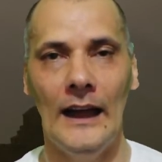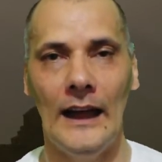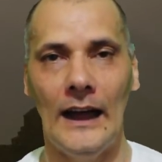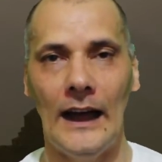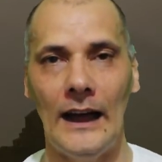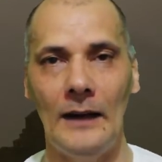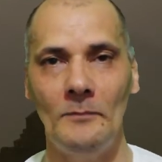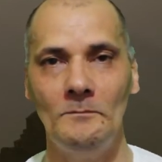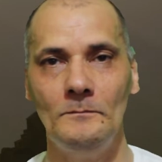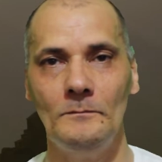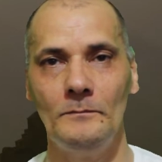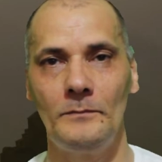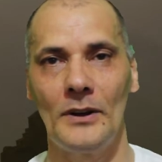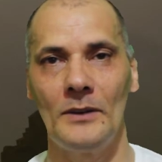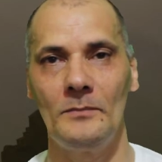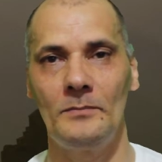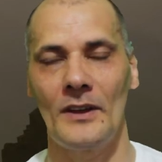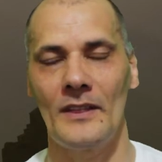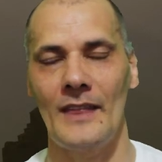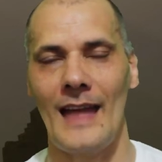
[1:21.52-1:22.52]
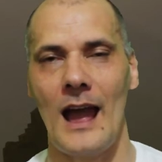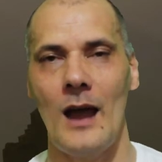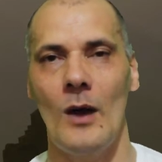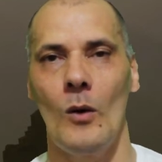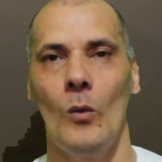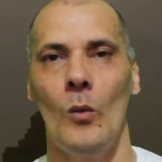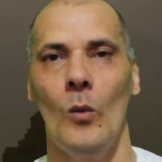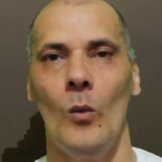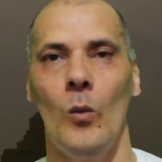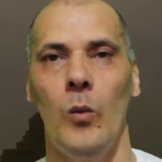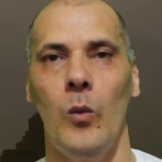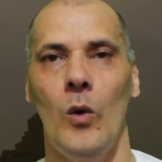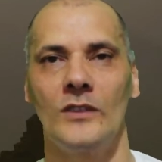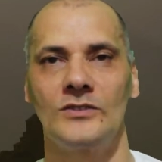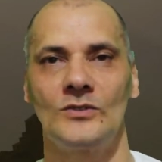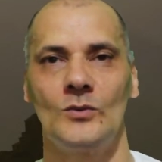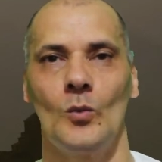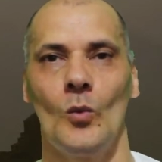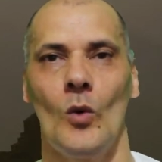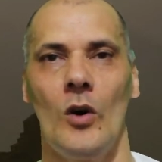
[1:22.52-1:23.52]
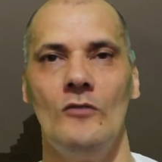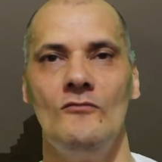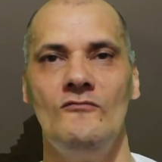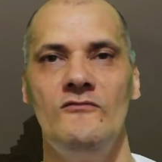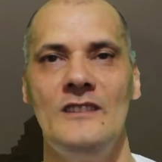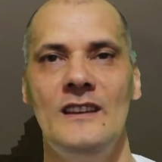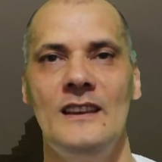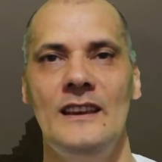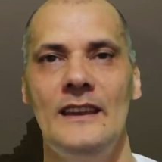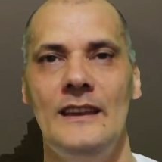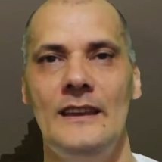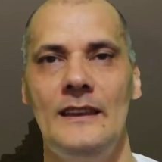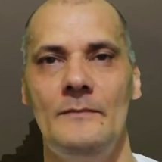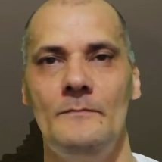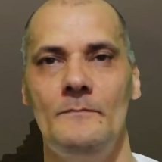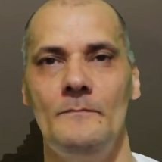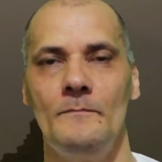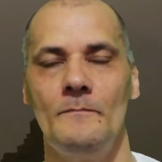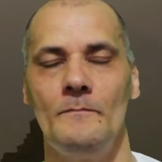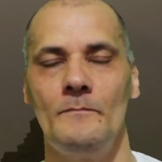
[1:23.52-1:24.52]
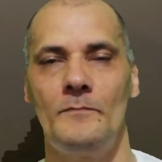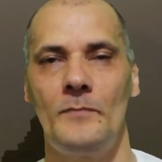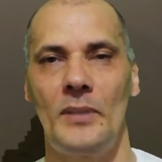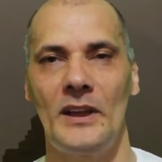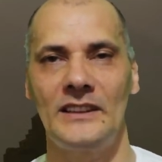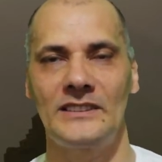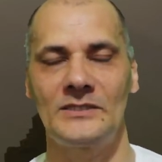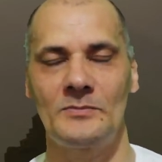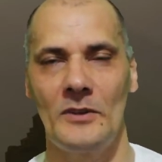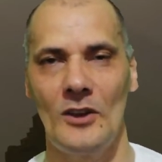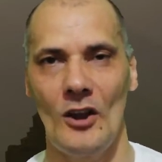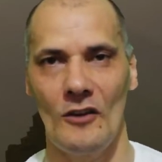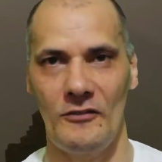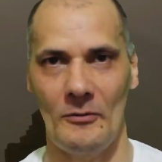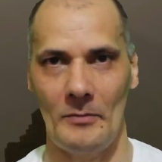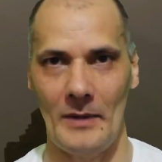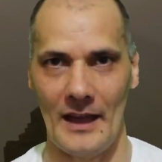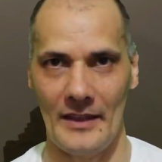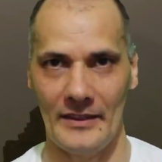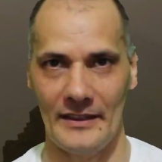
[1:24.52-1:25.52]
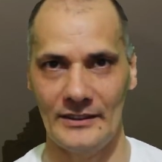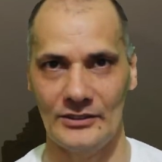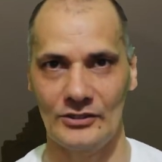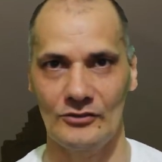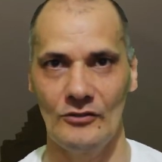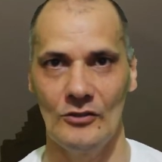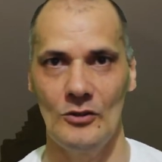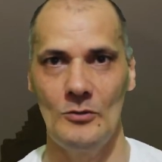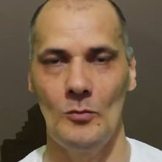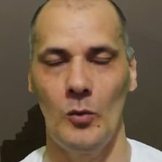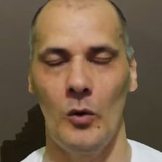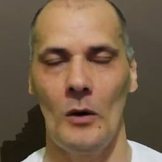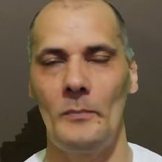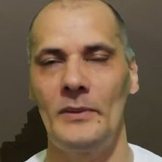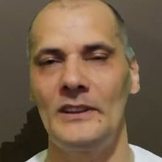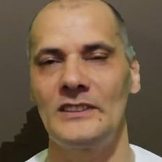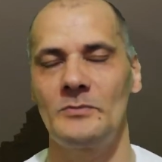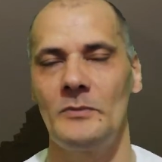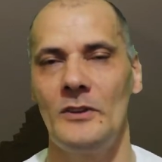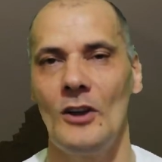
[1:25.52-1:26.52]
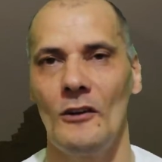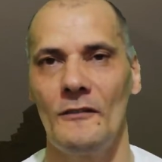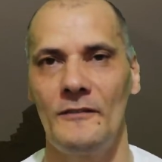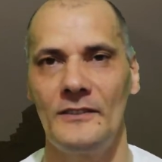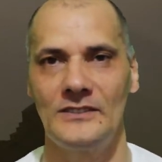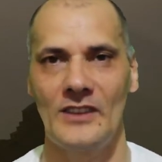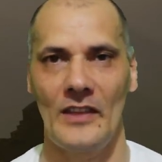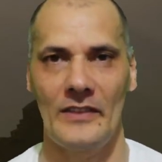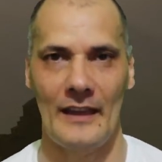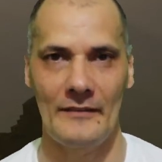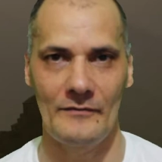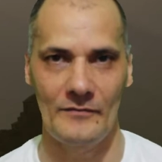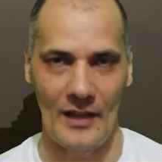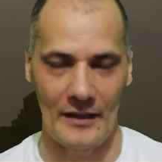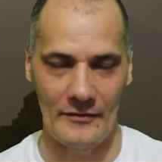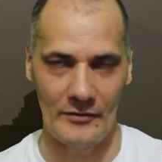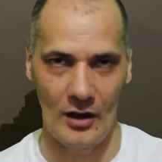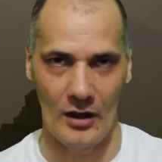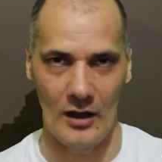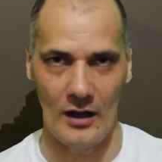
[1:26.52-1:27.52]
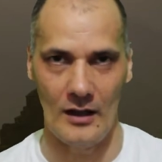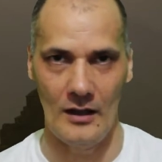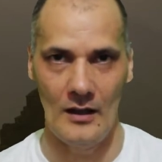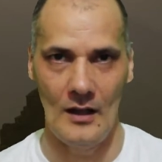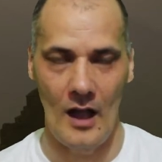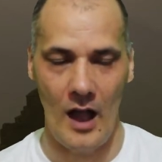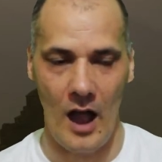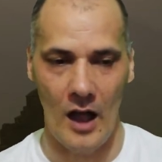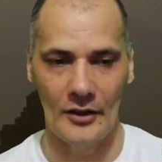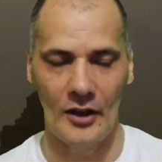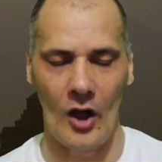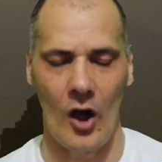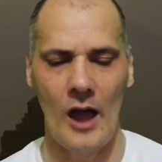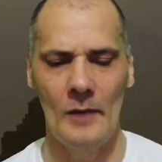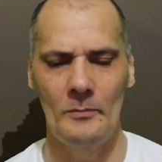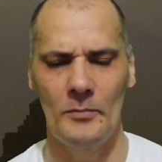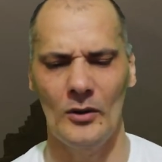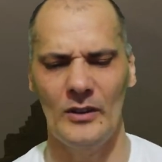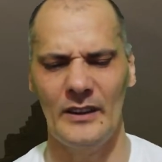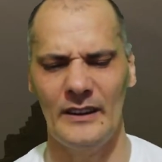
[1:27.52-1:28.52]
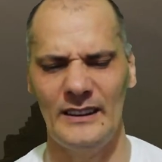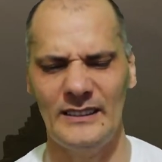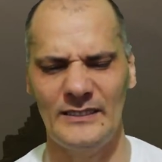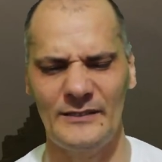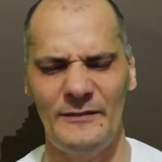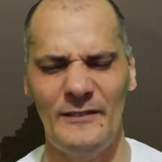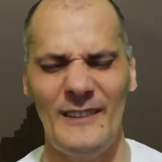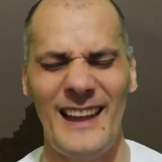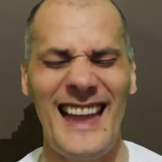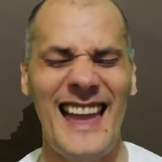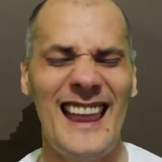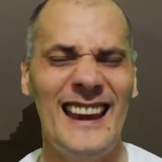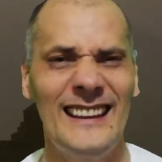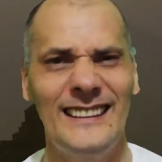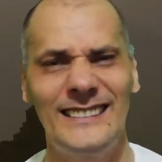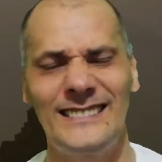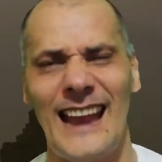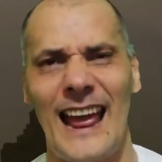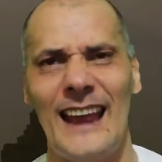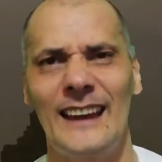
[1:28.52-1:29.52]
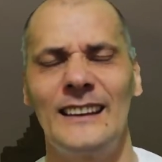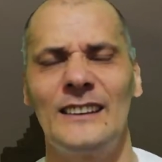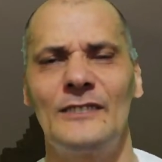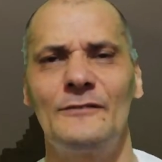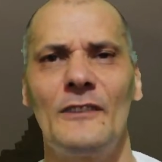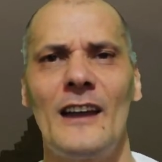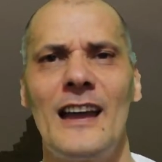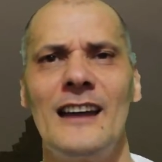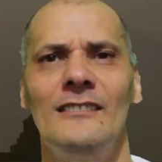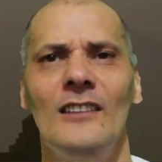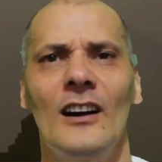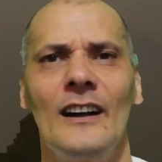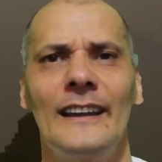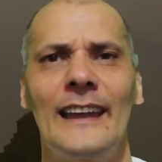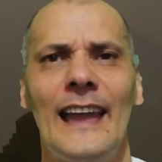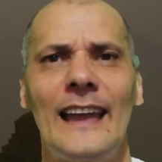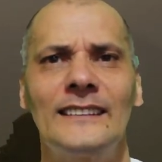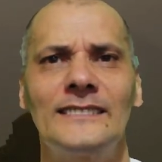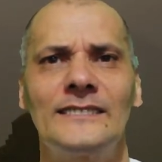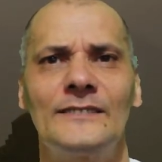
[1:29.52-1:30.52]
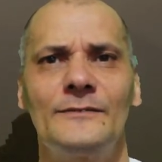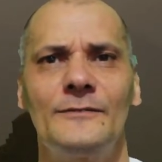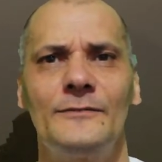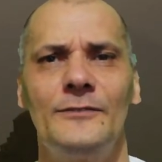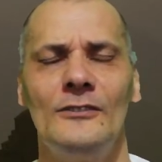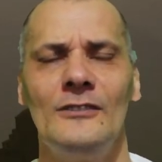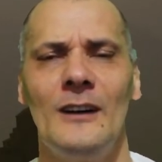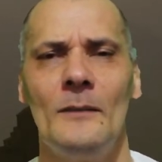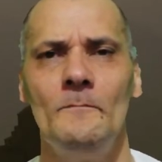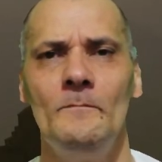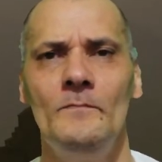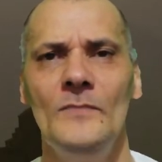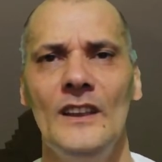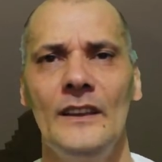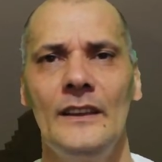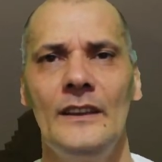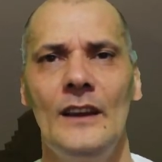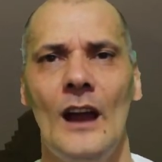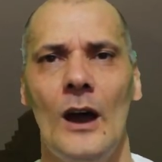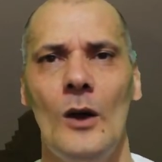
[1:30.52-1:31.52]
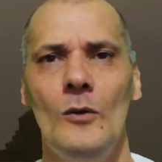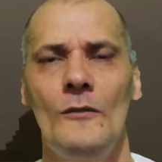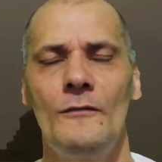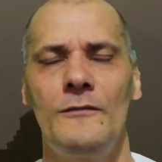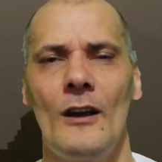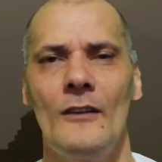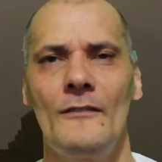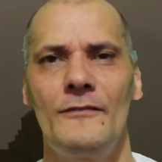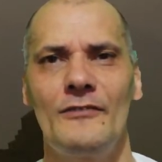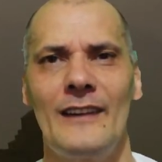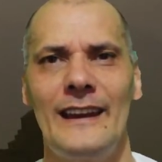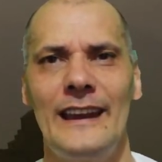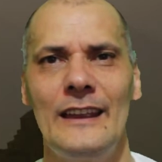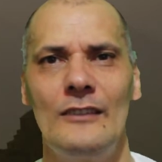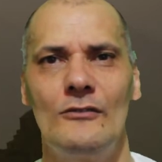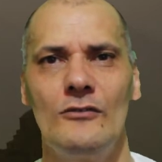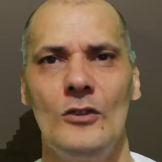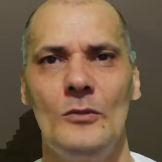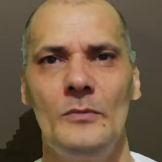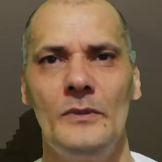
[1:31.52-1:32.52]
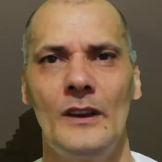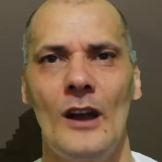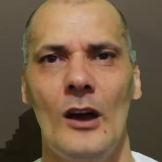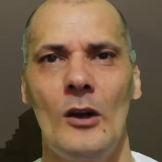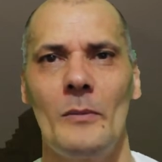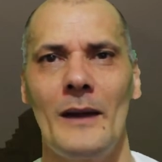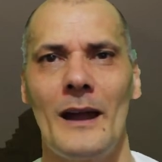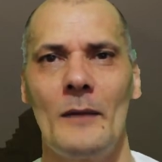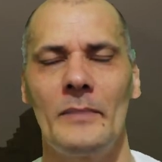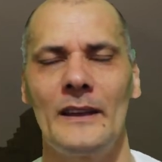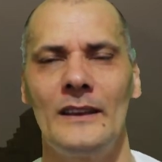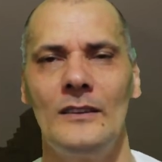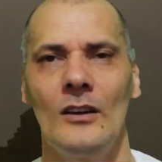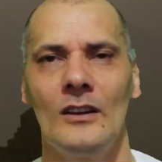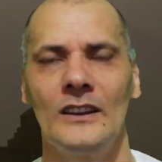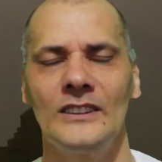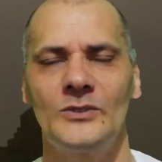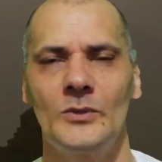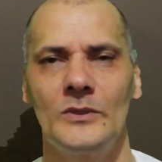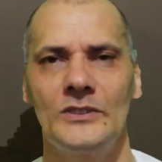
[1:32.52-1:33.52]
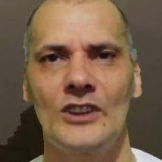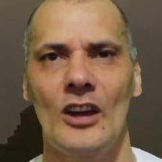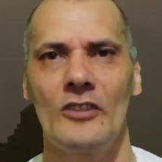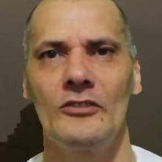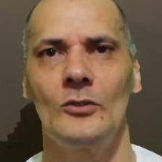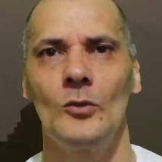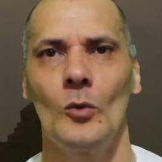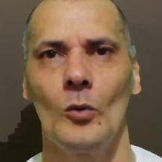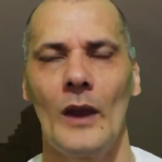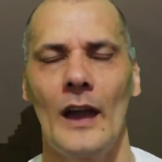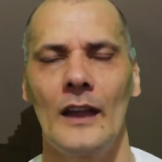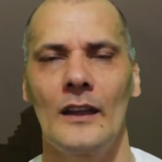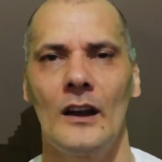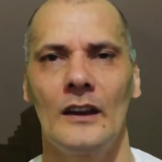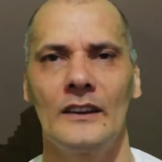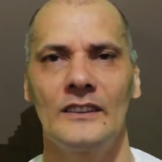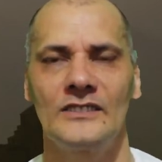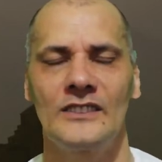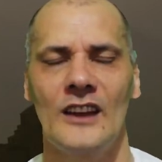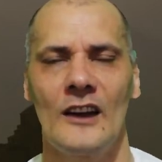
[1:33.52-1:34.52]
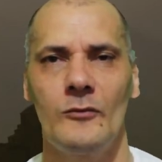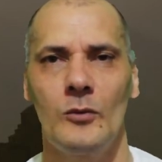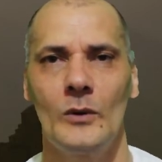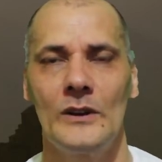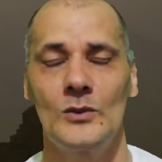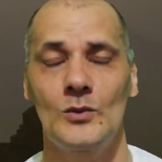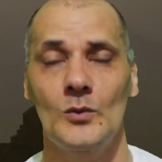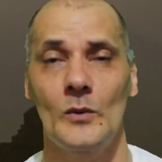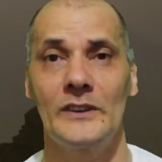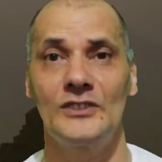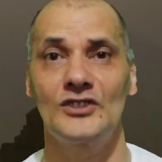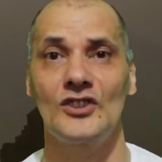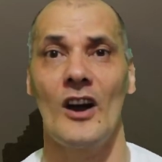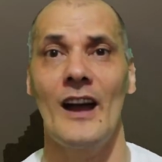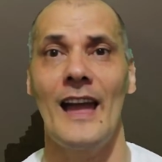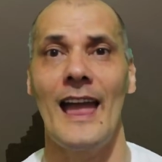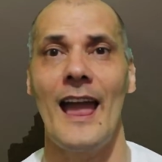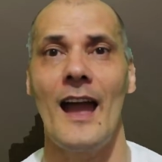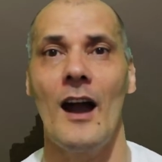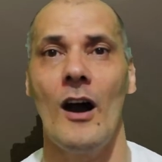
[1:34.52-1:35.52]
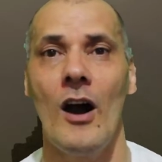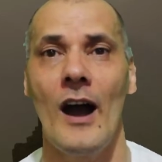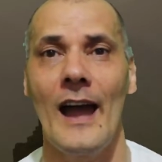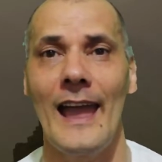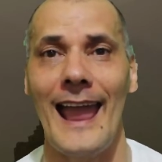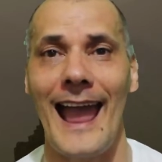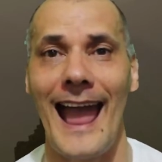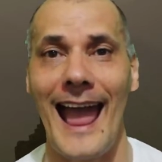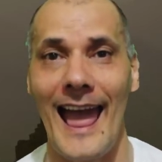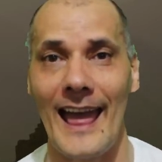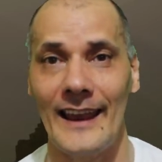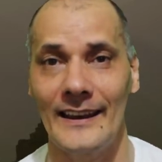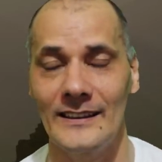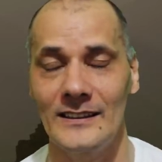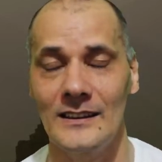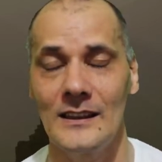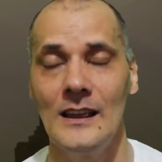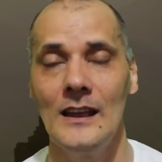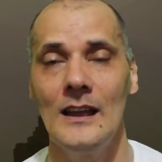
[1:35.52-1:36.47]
But that wasn't what really pissed me off about this group. What pissed me off is that they've got a guidebook, and it's fairly standard fare, I guess, for for any group, about being nice to each other and all that kind of stuff, which I had